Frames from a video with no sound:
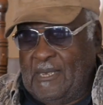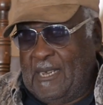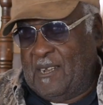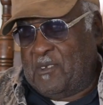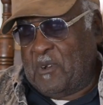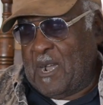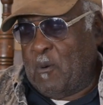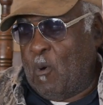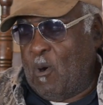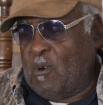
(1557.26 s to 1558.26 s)
And the turkey
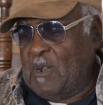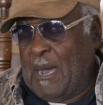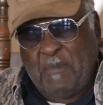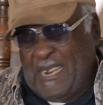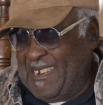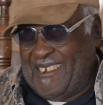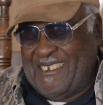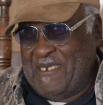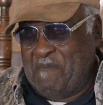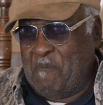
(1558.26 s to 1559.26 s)

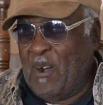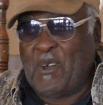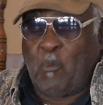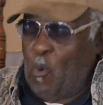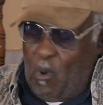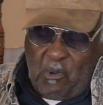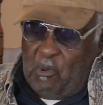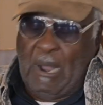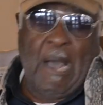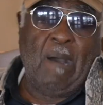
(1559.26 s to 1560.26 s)
the butter walked
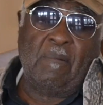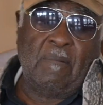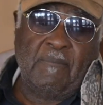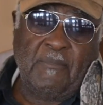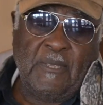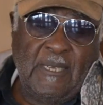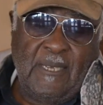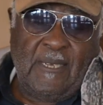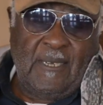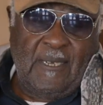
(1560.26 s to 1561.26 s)
on out.
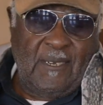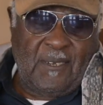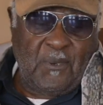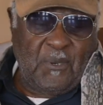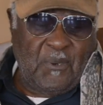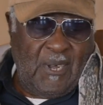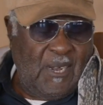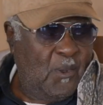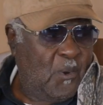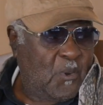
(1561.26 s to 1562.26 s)
He stood
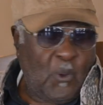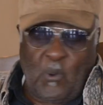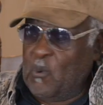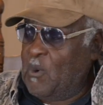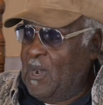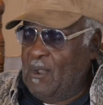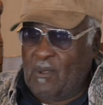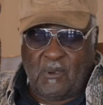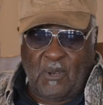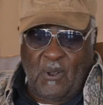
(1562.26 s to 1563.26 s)
around, looked all
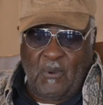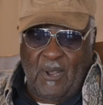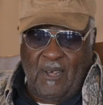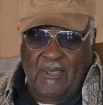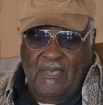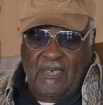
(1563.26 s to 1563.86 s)
around,